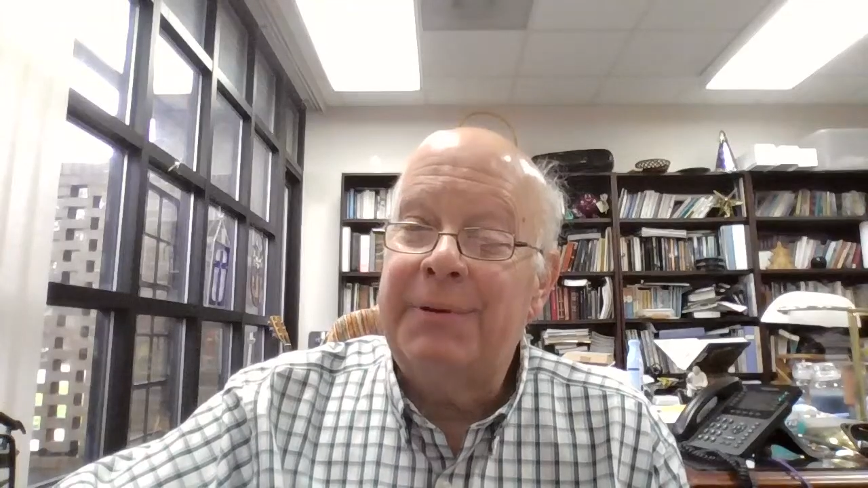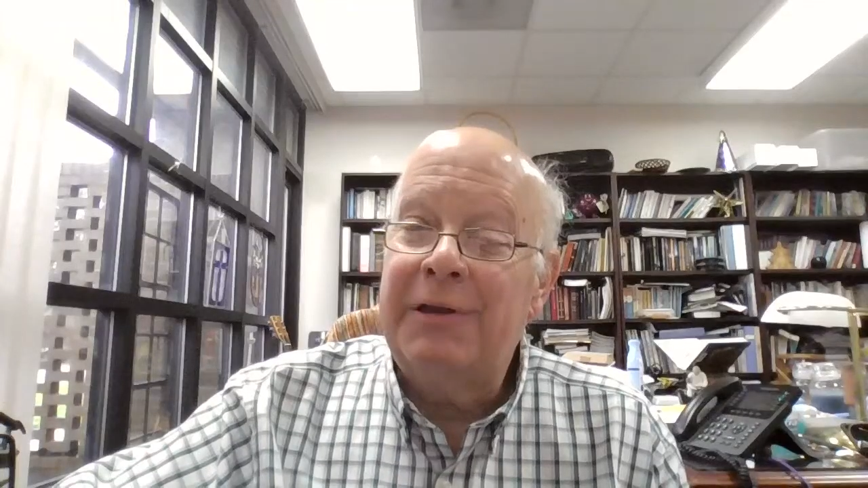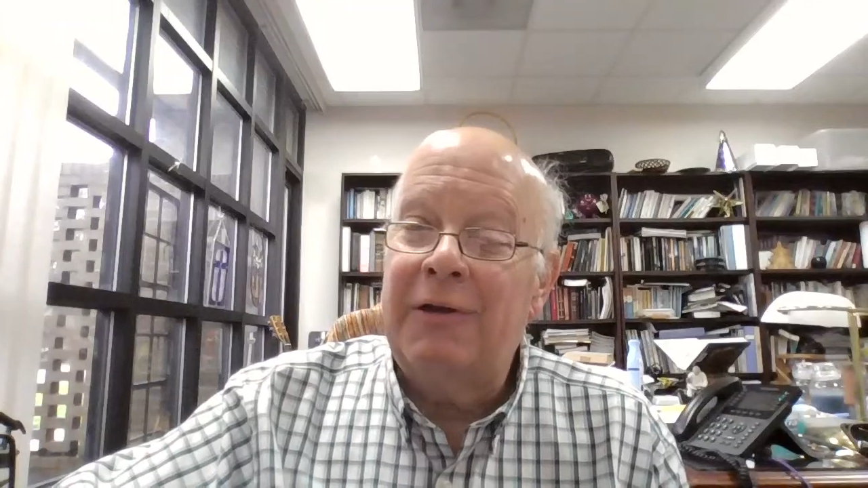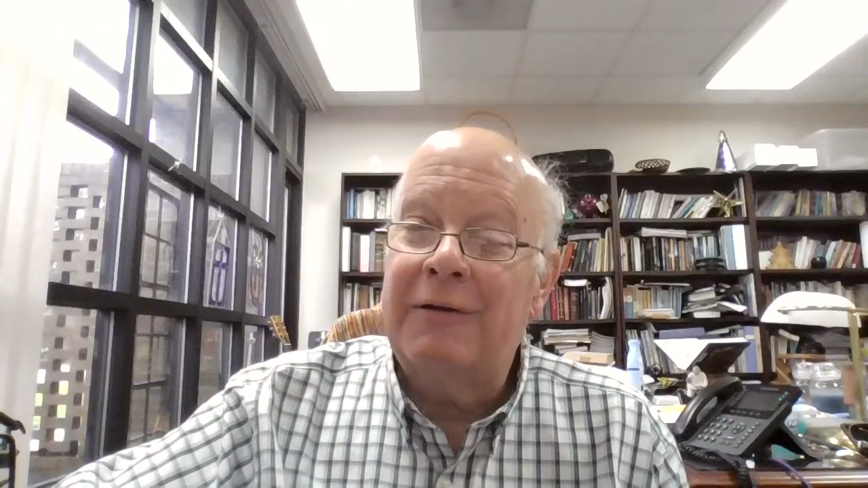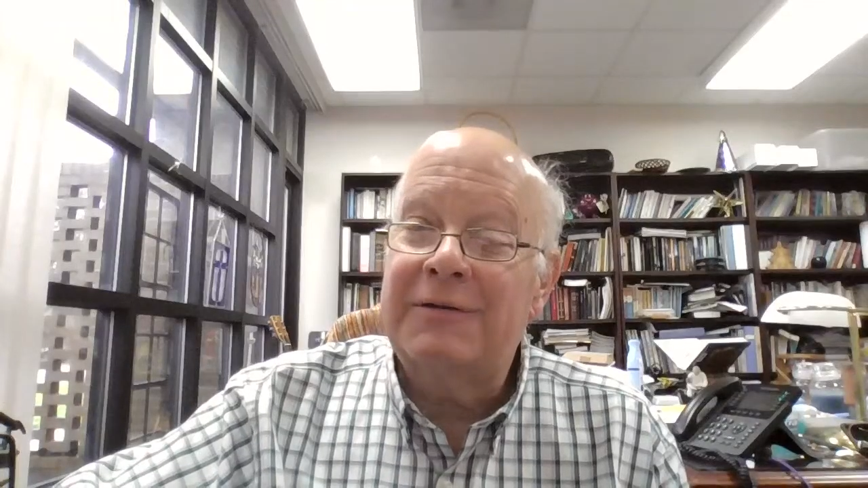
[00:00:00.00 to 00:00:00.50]

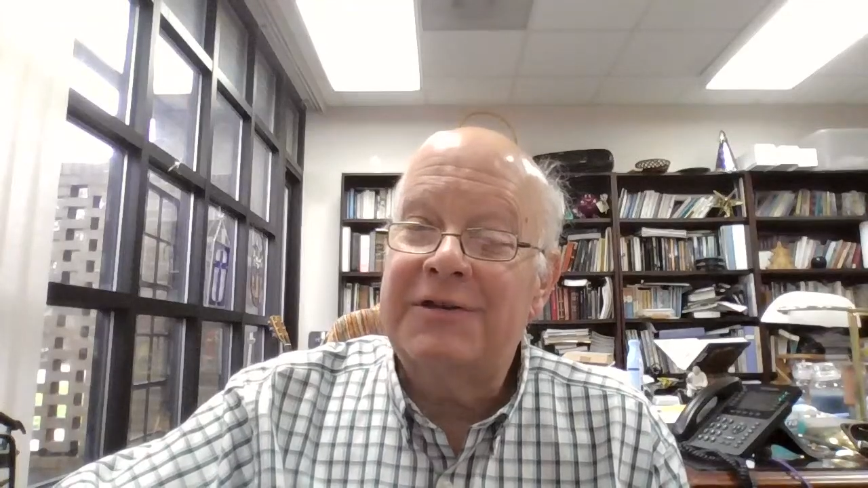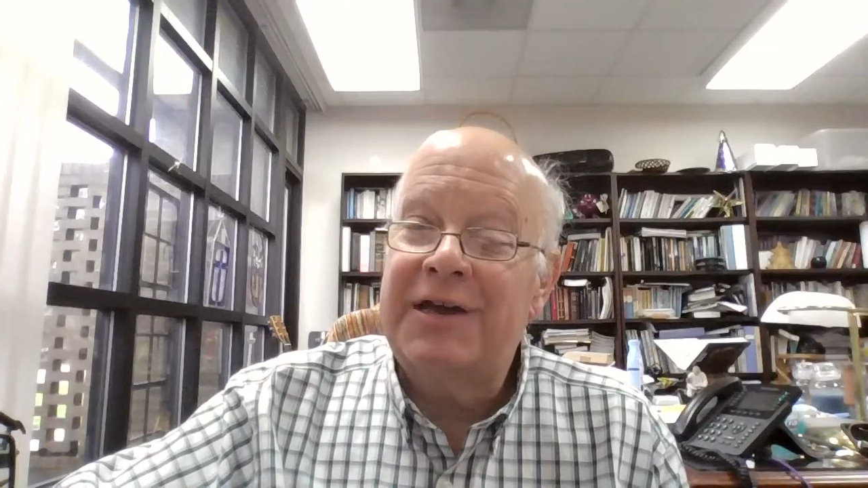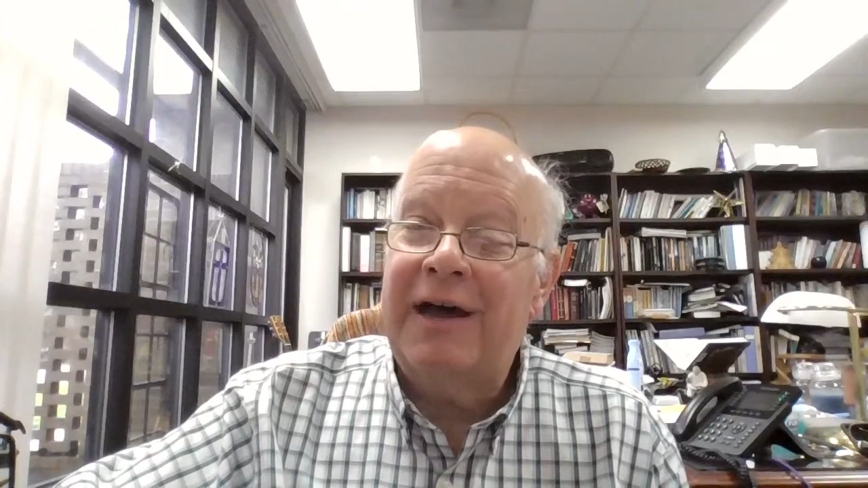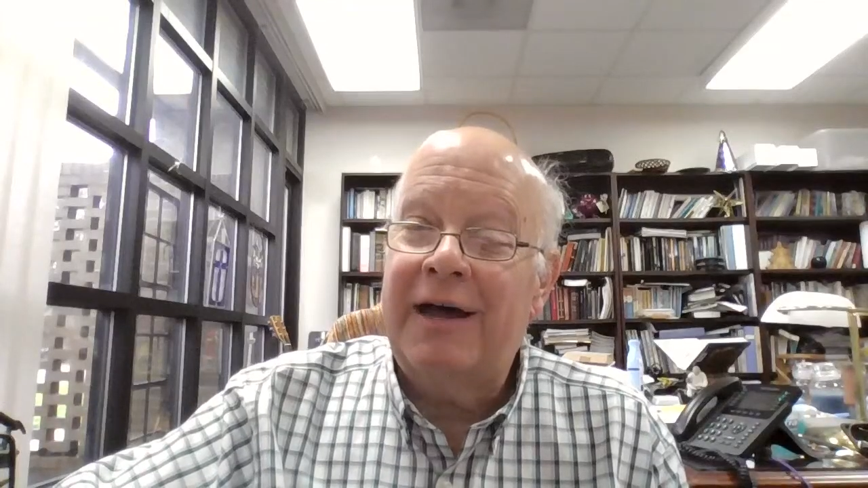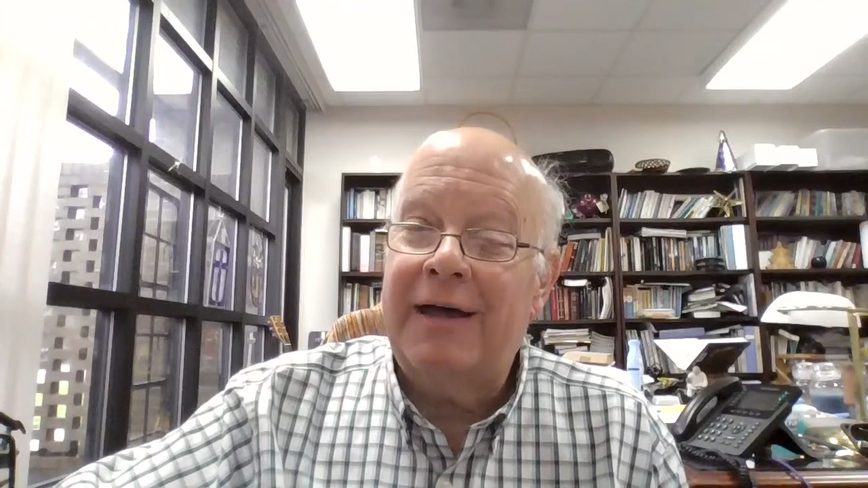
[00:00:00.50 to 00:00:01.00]
belong to
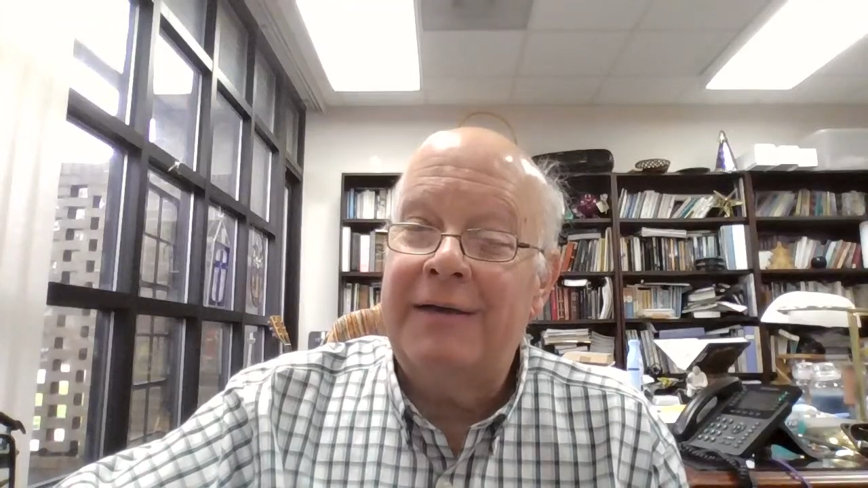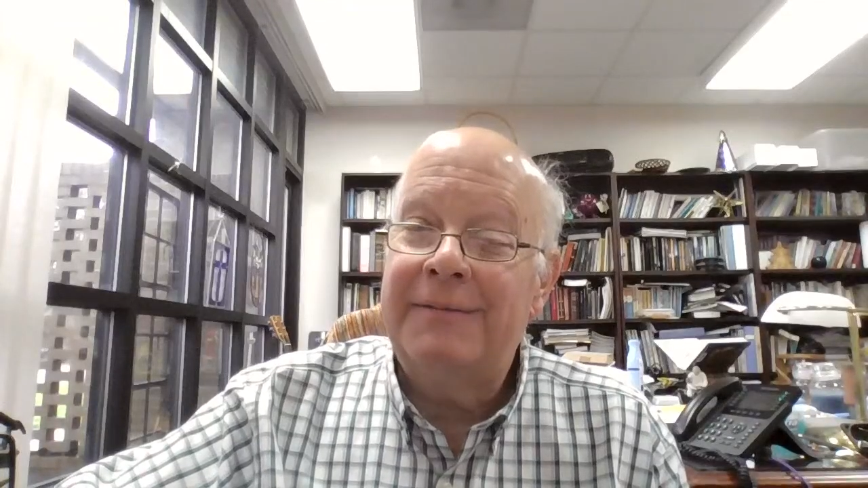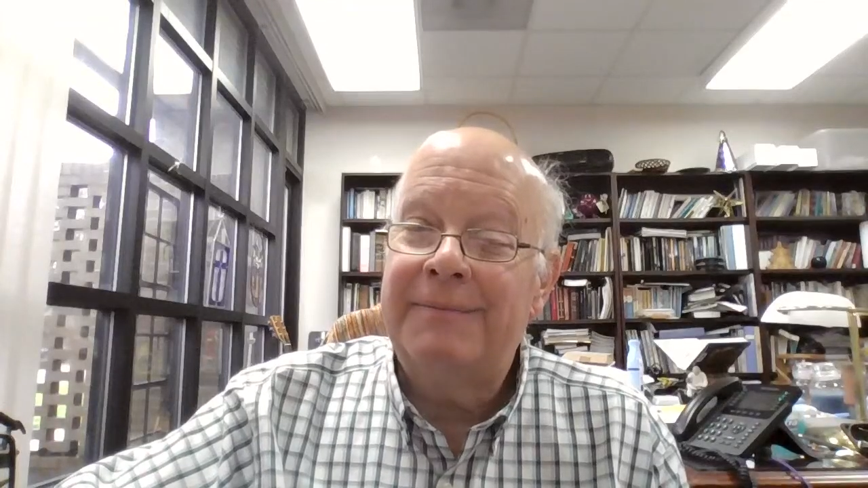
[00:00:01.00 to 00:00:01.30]
God.